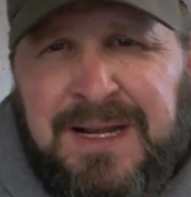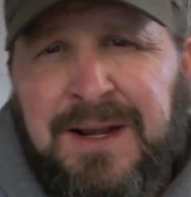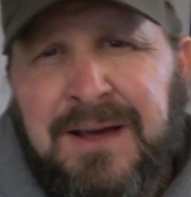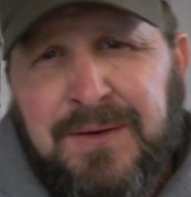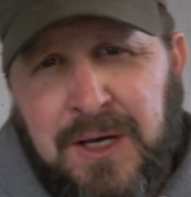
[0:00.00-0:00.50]
mean,
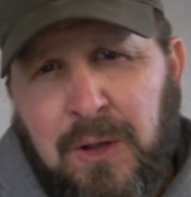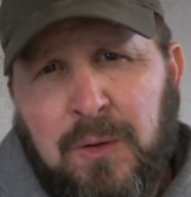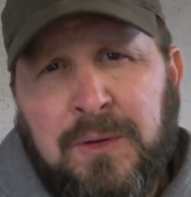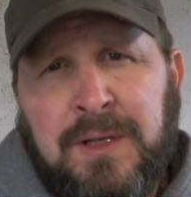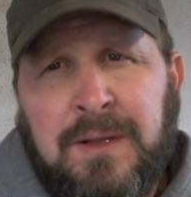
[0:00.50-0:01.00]
enough
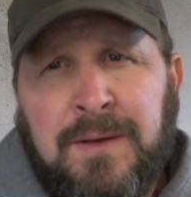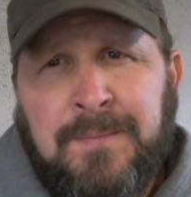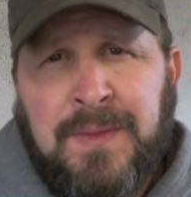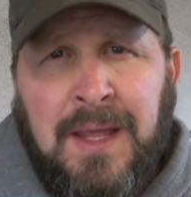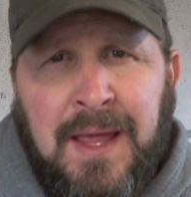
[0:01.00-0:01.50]
gold
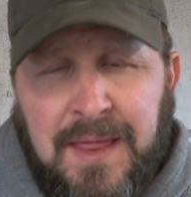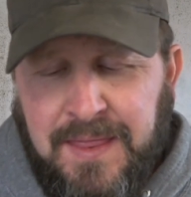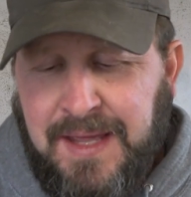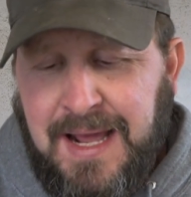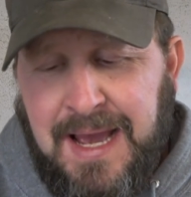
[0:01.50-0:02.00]

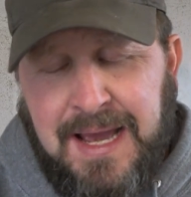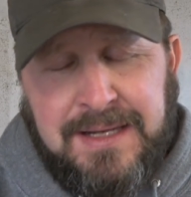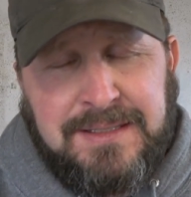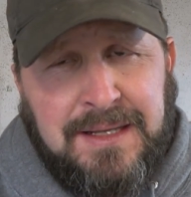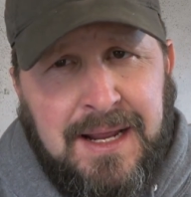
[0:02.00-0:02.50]
that I
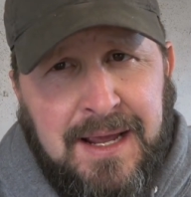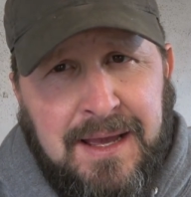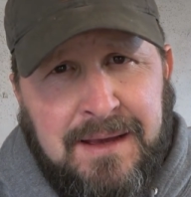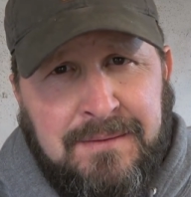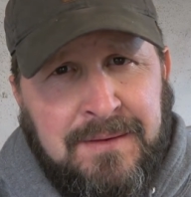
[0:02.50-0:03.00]
actually
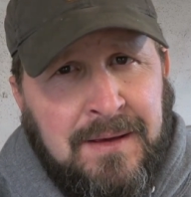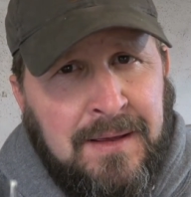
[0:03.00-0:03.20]
have